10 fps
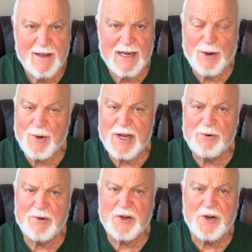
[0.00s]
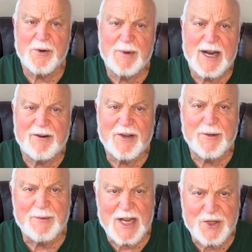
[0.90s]
Now, we don't determine our
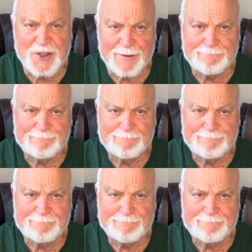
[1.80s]
temptation,